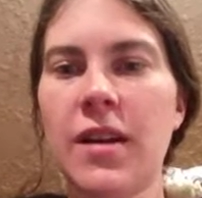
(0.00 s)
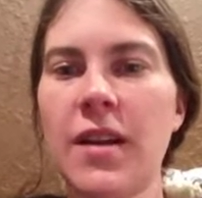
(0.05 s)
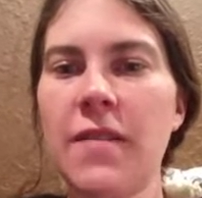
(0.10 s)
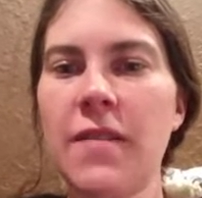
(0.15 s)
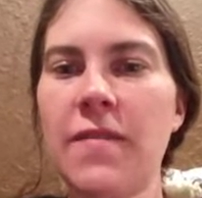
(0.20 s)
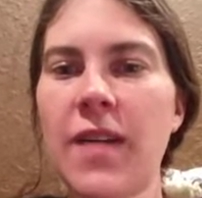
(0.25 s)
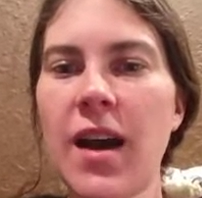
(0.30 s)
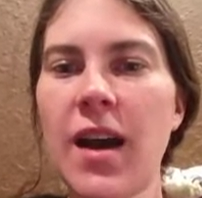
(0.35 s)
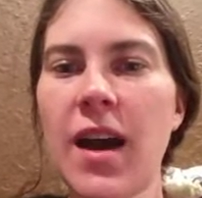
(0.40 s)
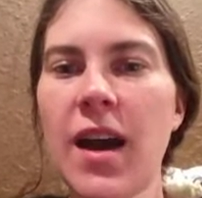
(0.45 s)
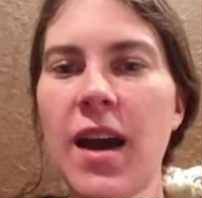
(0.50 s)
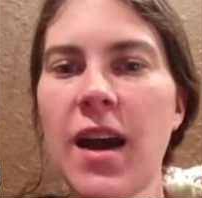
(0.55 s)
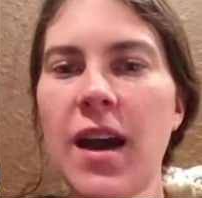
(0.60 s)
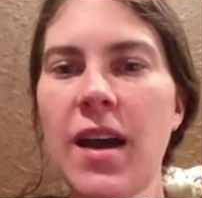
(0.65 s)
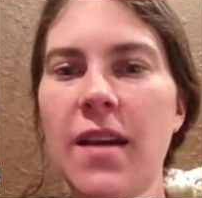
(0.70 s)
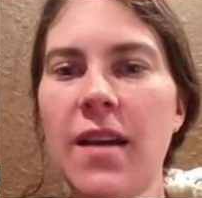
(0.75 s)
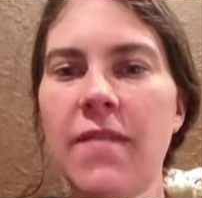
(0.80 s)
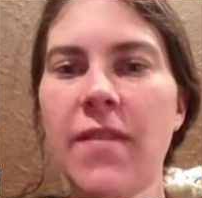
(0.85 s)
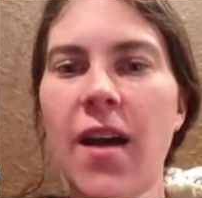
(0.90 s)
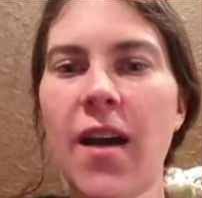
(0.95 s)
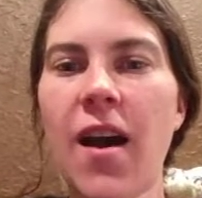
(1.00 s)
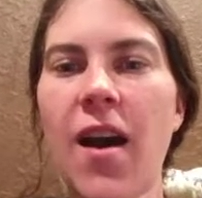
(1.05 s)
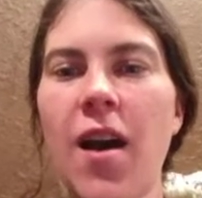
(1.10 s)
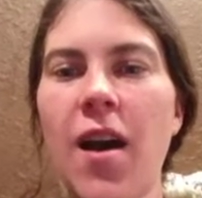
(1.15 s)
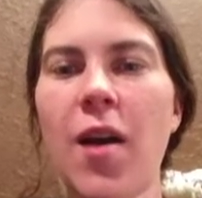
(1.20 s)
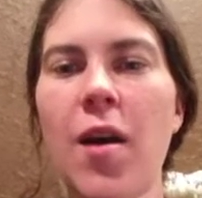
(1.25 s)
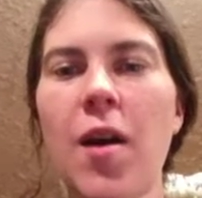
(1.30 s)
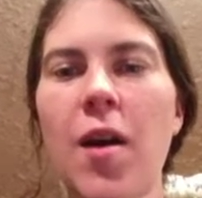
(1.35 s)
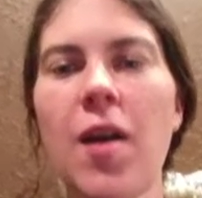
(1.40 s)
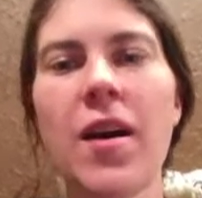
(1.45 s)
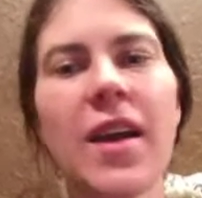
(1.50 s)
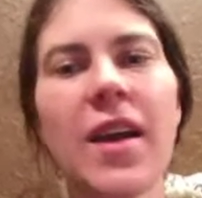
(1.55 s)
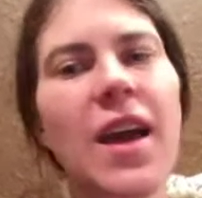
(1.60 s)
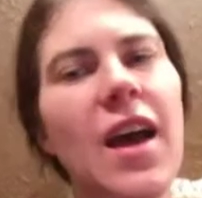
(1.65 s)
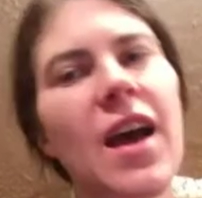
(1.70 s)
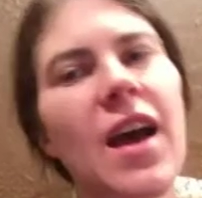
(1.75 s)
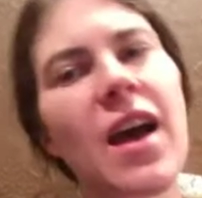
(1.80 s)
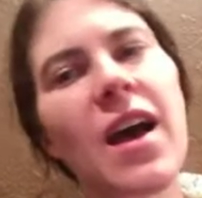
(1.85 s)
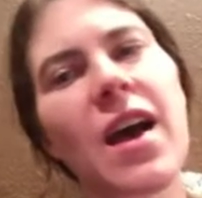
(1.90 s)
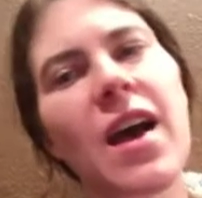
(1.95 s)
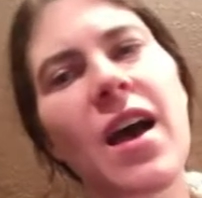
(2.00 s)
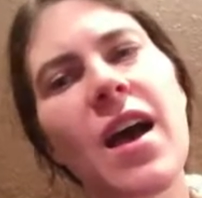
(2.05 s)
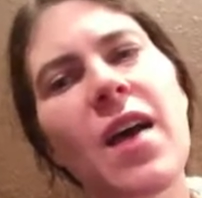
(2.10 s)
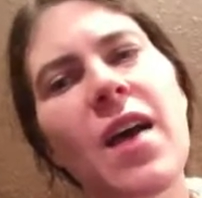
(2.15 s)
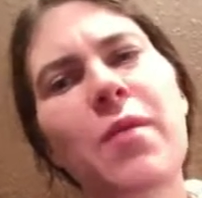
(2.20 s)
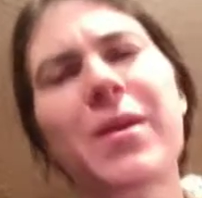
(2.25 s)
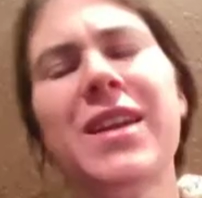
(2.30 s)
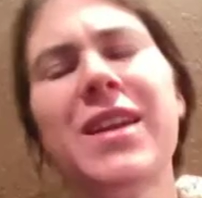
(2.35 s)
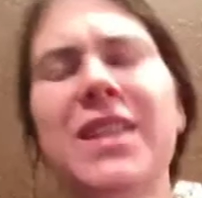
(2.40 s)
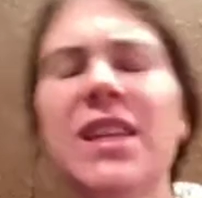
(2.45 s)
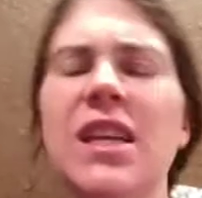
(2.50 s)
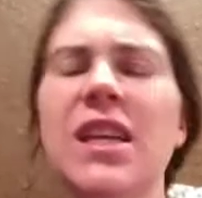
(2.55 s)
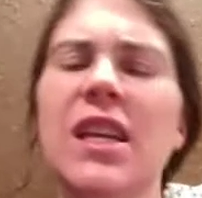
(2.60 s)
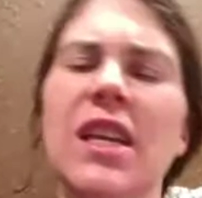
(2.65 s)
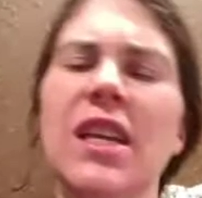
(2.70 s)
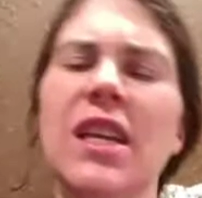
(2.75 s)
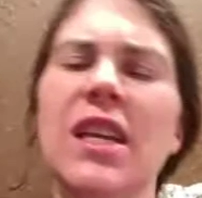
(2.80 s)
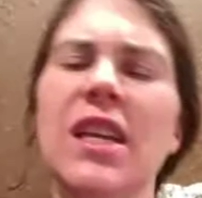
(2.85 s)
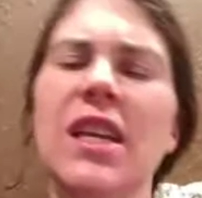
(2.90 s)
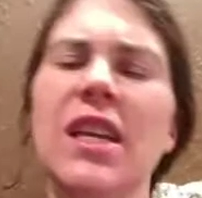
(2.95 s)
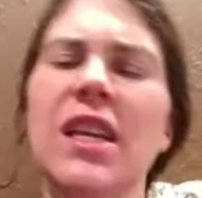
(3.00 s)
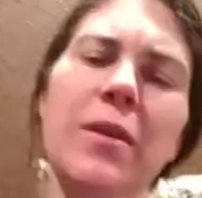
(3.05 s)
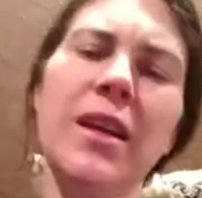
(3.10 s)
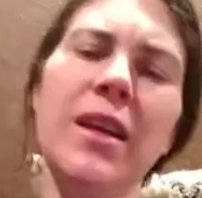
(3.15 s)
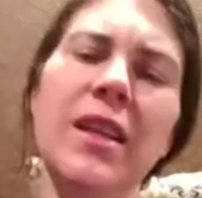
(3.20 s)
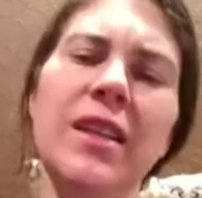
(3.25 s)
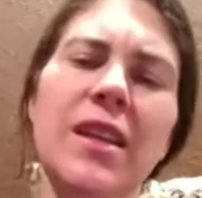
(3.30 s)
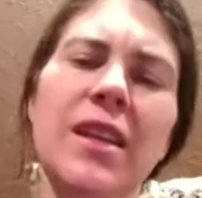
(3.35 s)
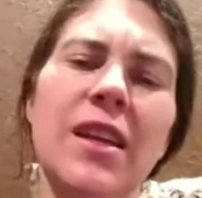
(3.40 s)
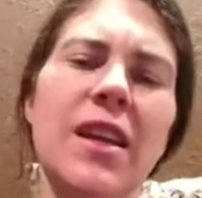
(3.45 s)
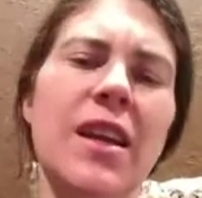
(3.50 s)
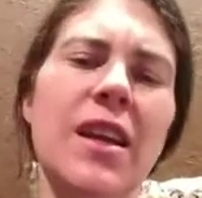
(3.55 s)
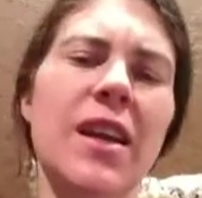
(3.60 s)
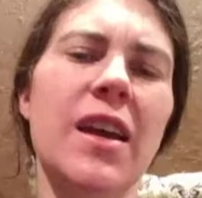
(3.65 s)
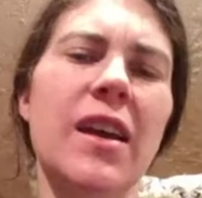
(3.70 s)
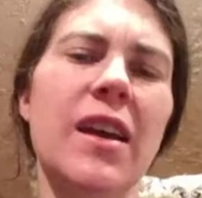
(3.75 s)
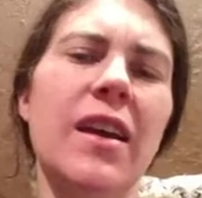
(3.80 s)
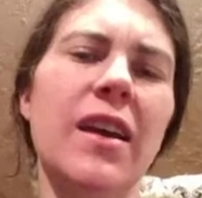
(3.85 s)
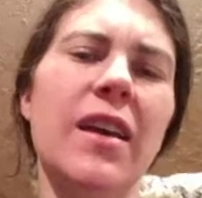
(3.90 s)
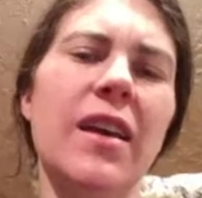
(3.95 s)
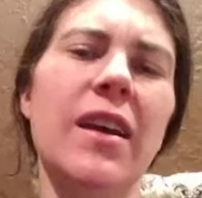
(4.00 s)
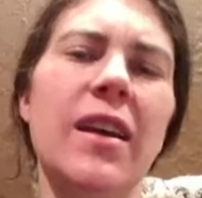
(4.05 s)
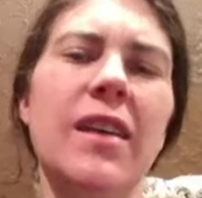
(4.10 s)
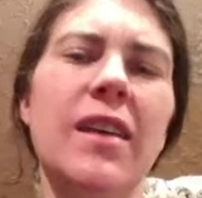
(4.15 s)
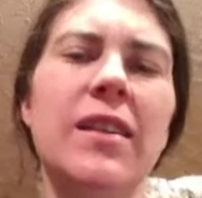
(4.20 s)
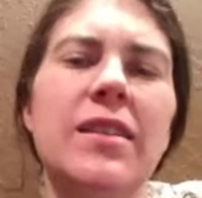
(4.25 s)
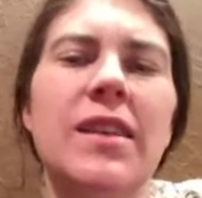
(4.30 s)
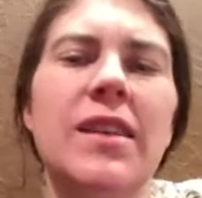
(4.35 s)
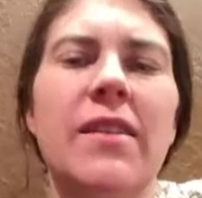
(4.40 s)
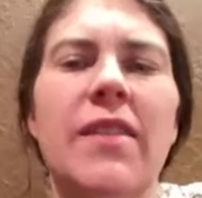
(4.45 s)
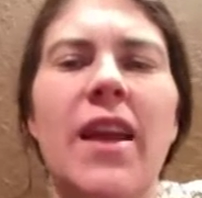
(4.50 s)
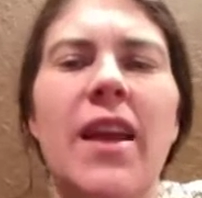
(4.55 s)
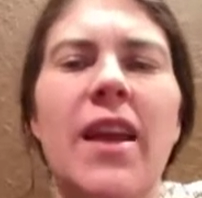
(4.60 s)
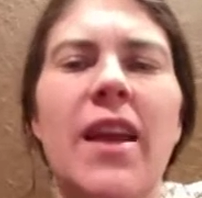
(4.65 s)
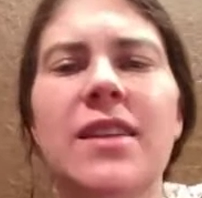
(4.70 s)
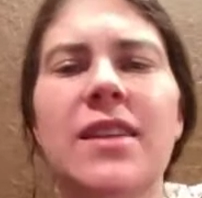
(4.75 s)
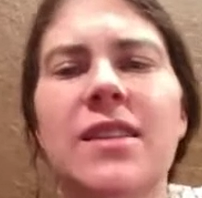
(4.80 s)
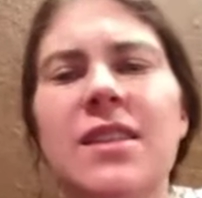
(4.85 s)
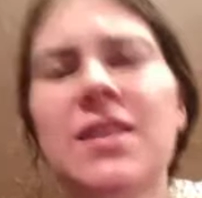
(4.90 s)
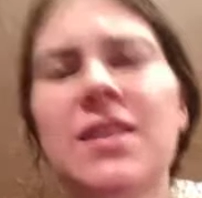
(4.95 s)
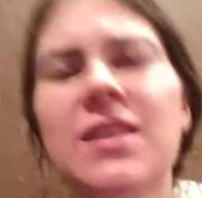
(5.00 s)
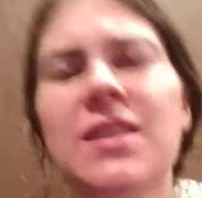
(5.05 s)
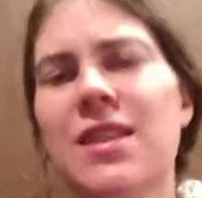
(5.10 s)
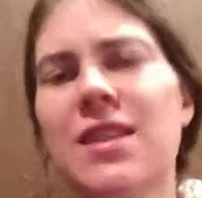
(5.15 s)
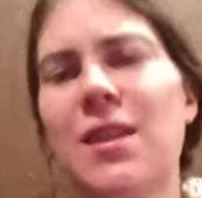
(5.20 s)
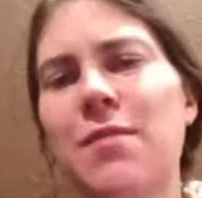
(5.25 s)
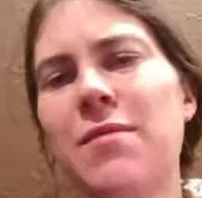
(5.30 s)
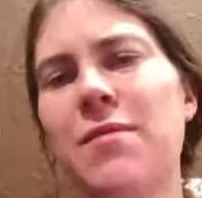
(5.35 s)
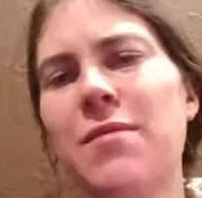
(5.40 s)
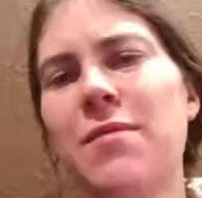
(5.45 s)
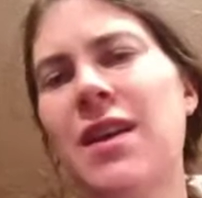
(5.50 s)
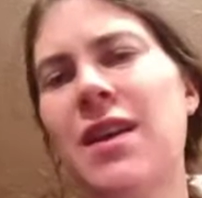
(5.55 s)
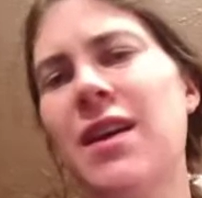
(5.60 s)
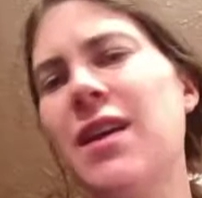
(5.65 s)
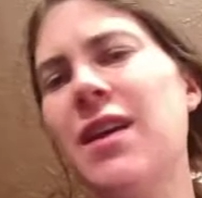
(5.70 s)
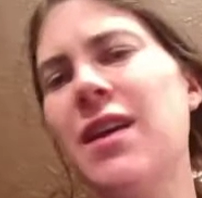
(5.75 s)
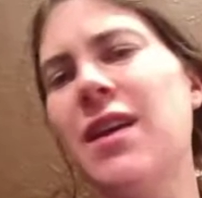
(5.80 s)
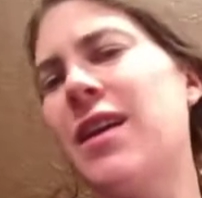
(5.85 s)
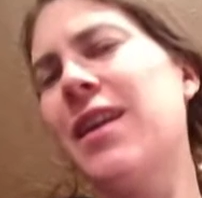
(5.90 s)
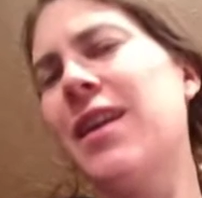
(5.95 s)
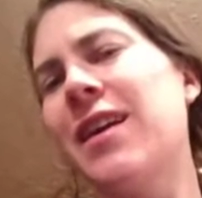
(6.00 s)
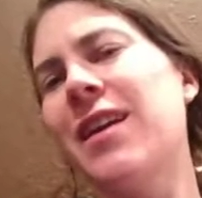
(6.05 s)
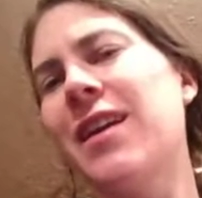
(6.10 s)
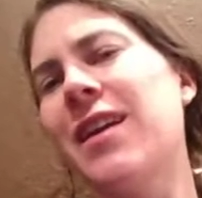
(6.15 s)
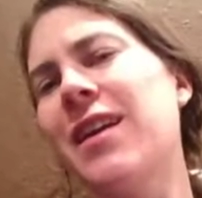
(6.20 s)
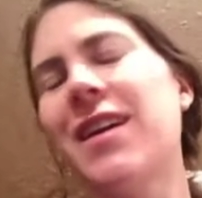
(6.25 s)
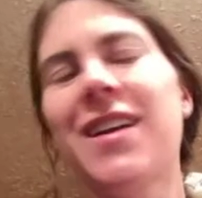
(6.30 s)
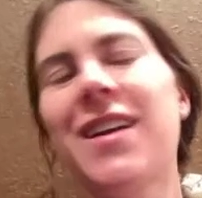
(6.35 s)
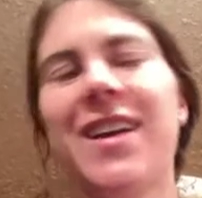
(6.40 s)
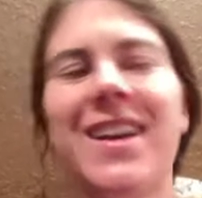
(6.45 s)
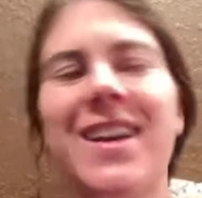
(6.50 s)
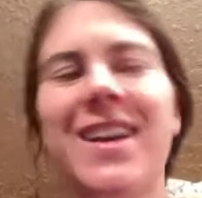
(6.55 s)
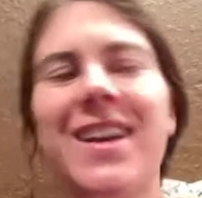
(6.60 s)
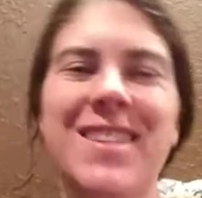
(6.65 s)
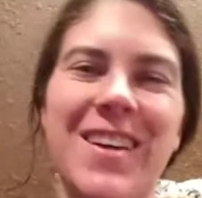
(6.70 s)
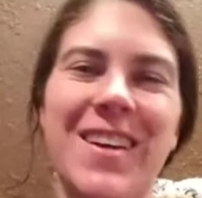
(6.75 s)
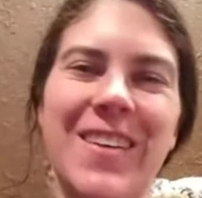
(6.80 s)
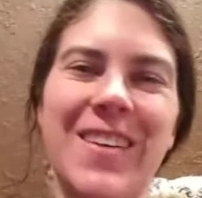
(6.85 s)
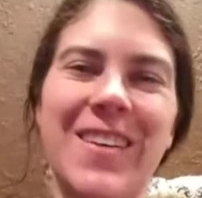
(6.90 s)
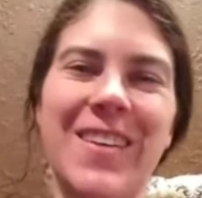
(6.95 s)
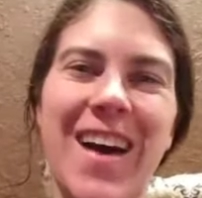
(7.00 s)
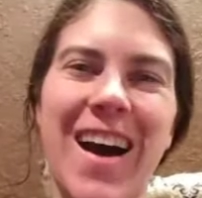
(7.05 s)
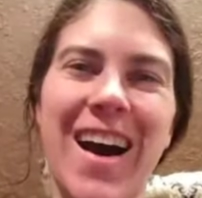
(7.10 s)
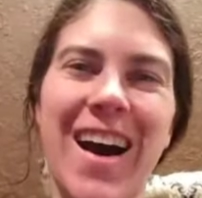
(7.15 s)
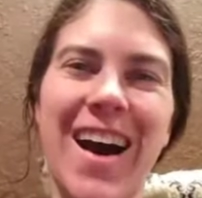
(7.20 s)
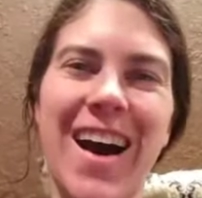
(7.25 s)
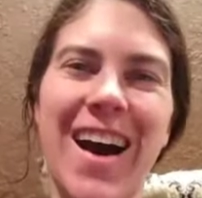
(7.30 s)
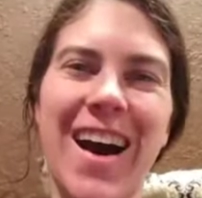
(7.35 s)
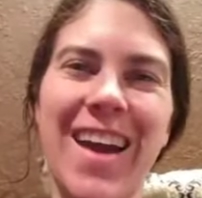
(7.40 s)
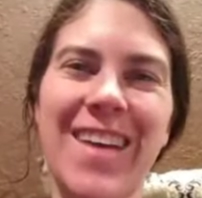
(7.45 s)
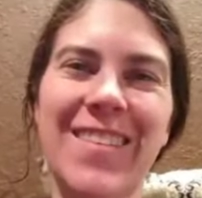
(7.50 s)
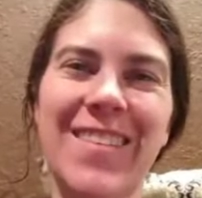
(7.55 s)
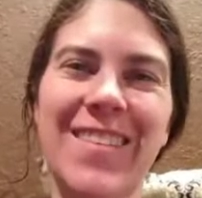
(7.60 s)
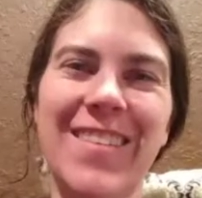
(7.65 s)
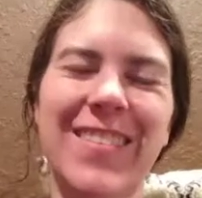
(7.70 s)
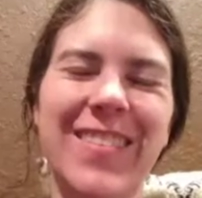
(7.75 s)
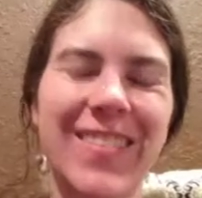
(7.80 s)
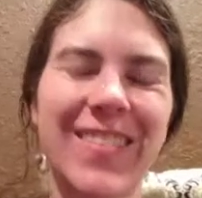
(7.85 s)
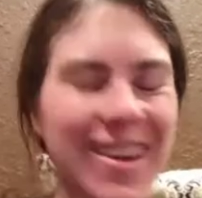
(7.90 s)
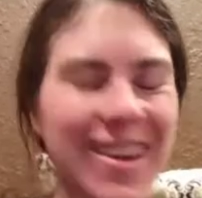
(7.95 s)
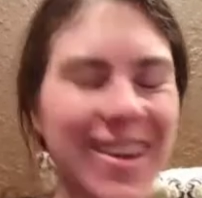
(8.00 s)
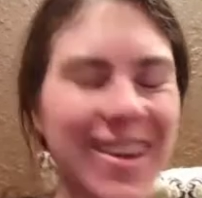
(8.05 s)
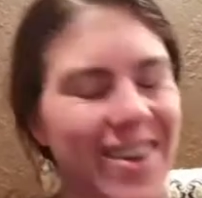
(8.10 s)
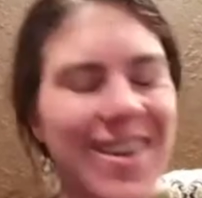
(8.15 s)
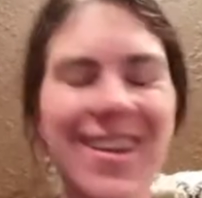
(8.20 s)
35. Oh, yeah, we did it. We did it. 7x is the same thing. It's 35.